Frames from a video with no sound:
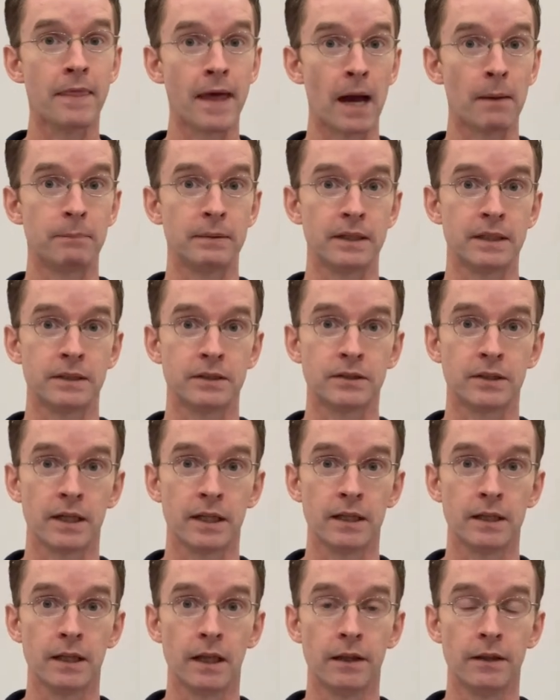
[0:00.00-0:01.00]
That being
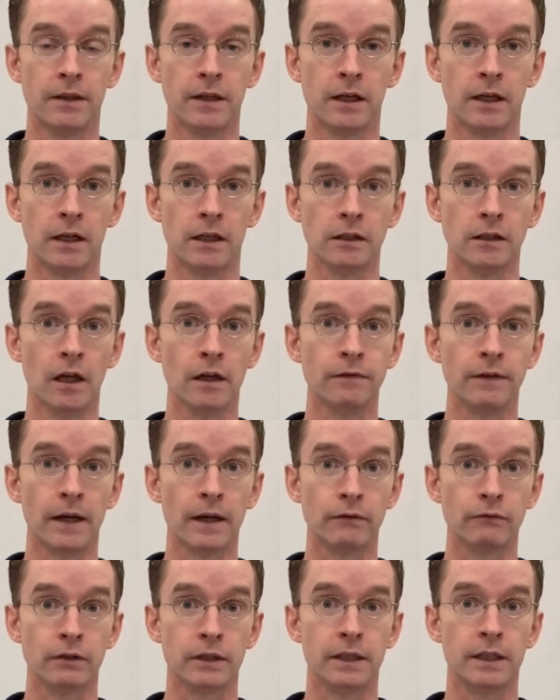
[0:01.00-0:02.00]
said, the
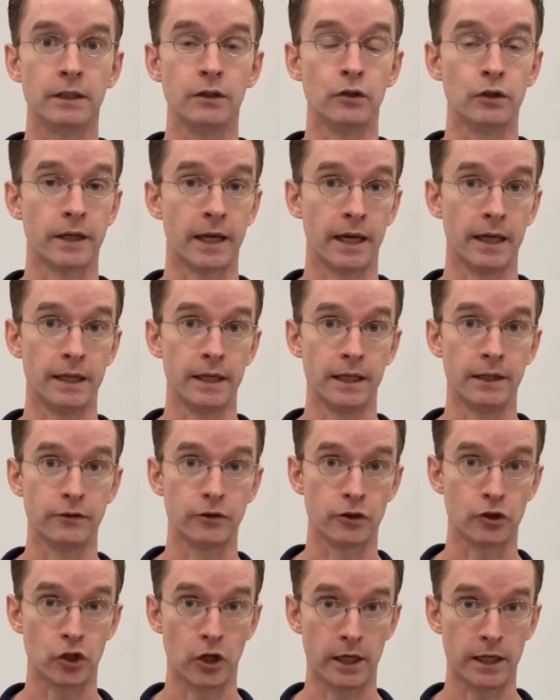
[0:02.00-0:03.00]
Lovevery, you can
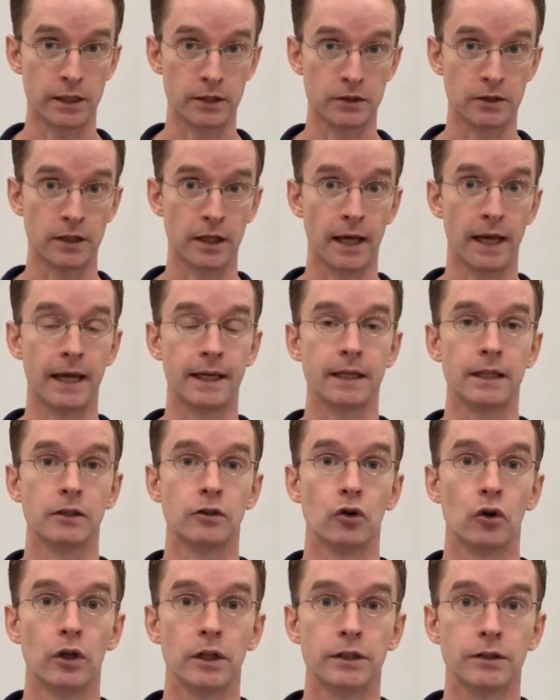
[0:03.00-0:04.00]
interchange the
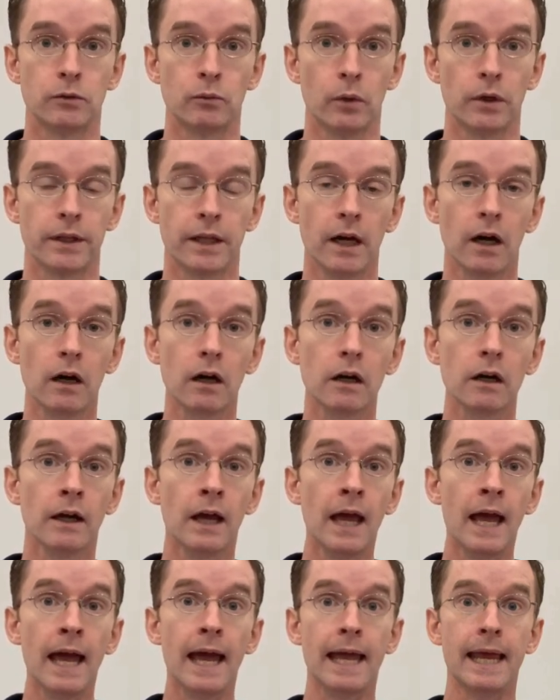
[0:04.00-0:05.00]
hanging toys and where they
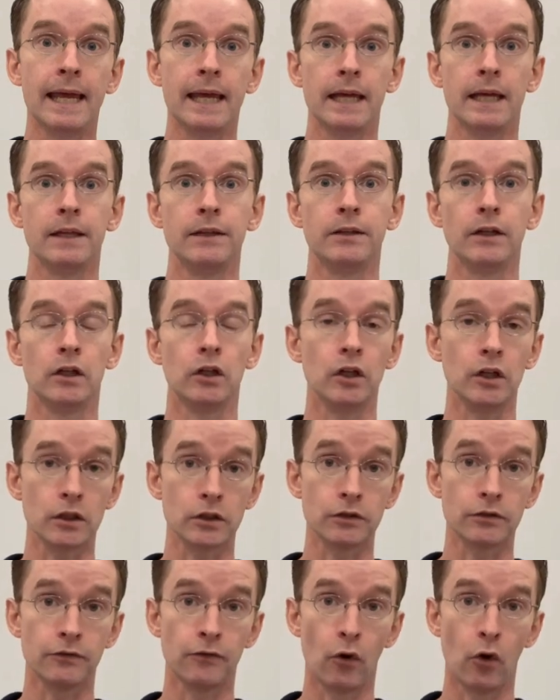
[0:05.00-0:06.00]
are. And the
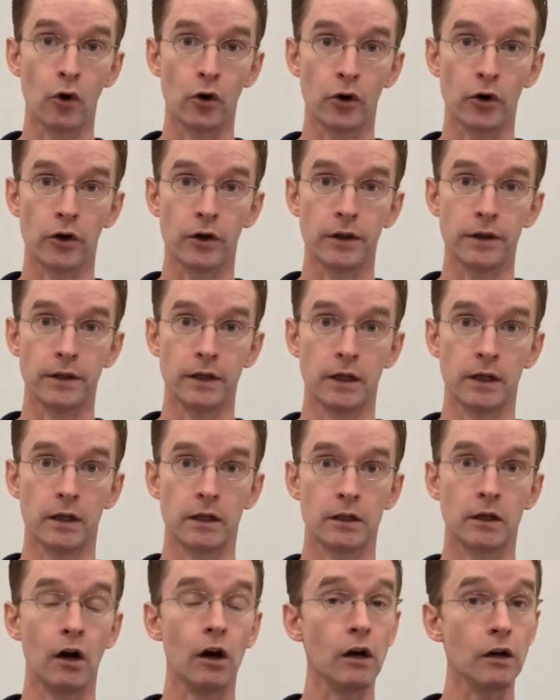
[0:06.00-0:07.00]
hooks for
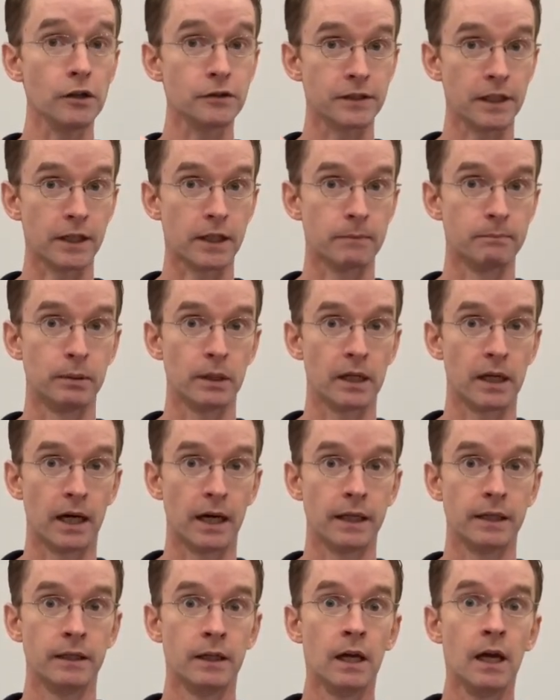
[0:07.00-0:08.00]
the cards that you can put
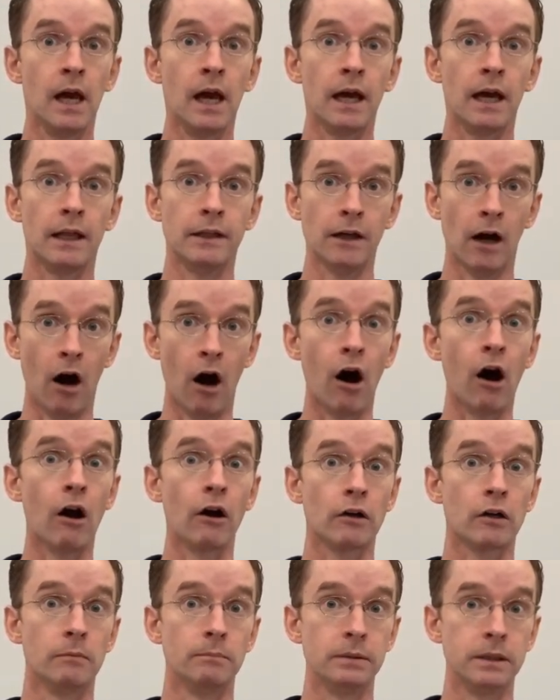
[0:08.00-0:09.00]
on
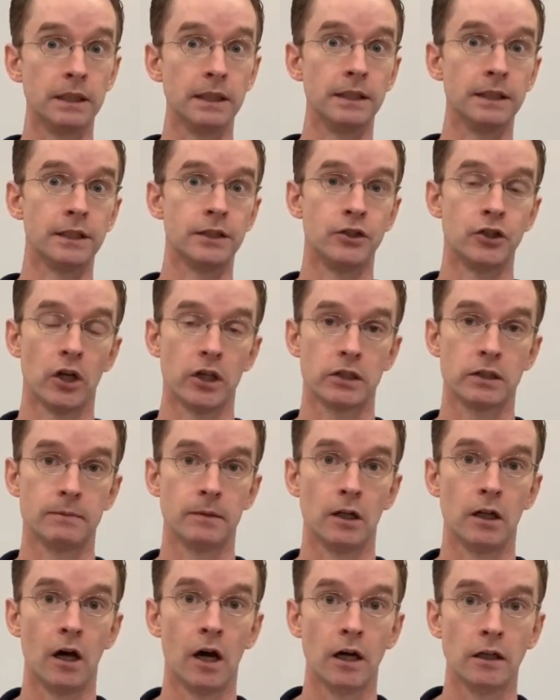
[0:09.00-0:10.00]
are completely
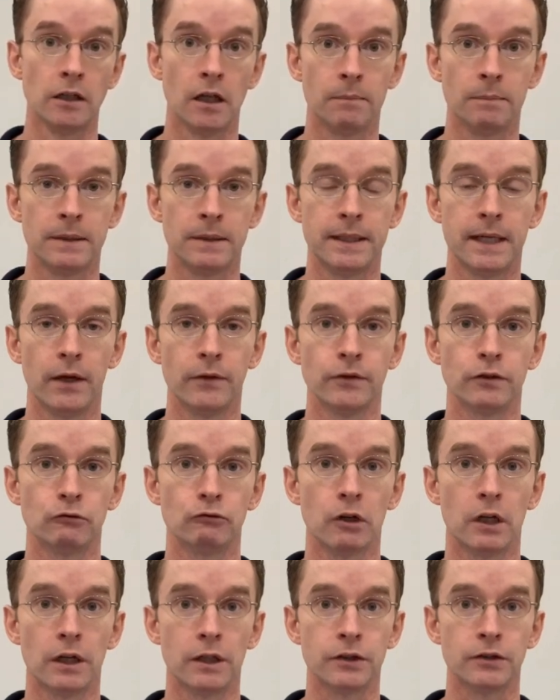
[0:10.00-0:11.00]
adjustable all up and down the
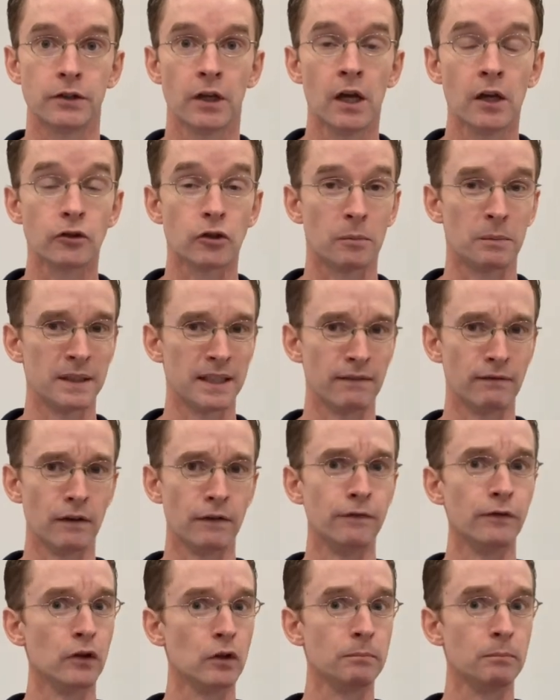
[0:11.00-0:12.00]
rungs. So I'm going to give
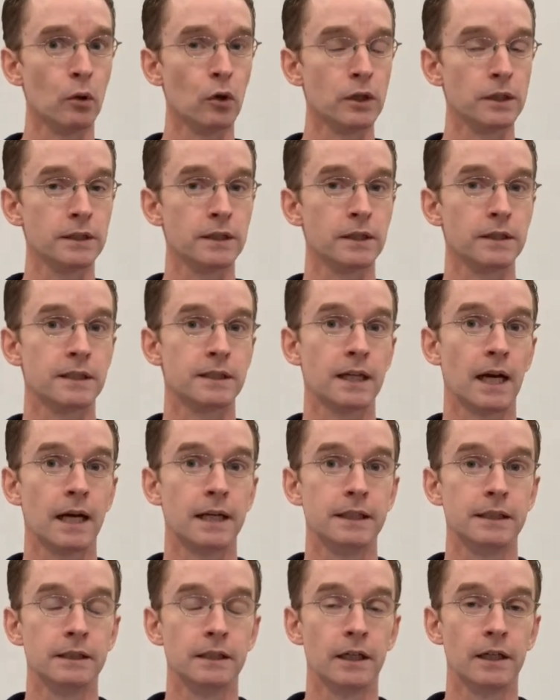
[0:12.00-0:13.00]
the full point to the
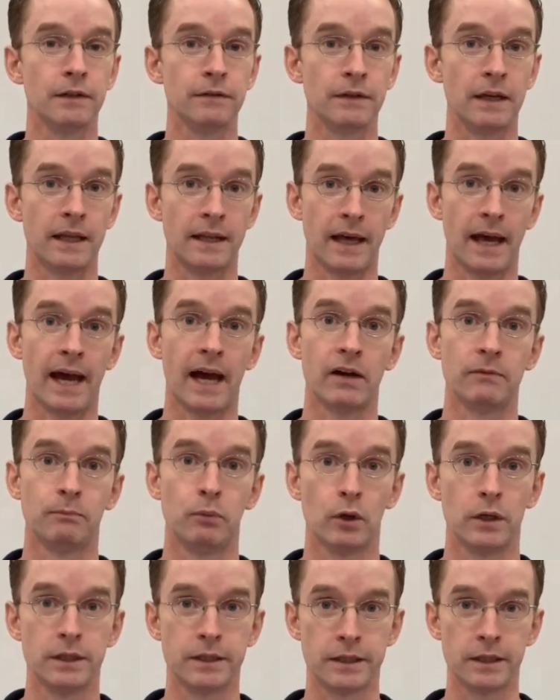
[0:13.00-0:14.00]
Tiny Love and a
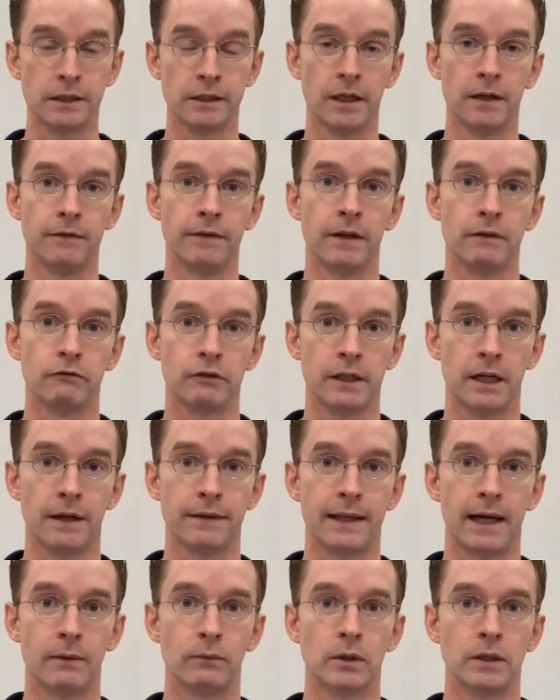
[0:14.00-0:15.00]
half point to the Lovevery
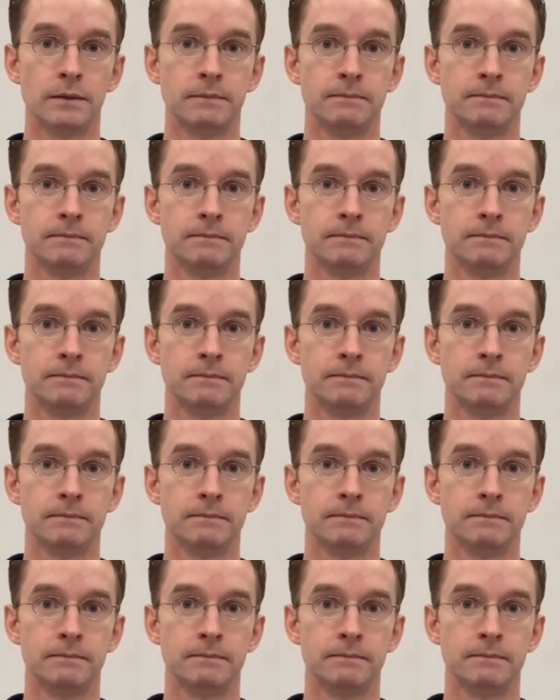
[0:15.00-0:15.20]
on that.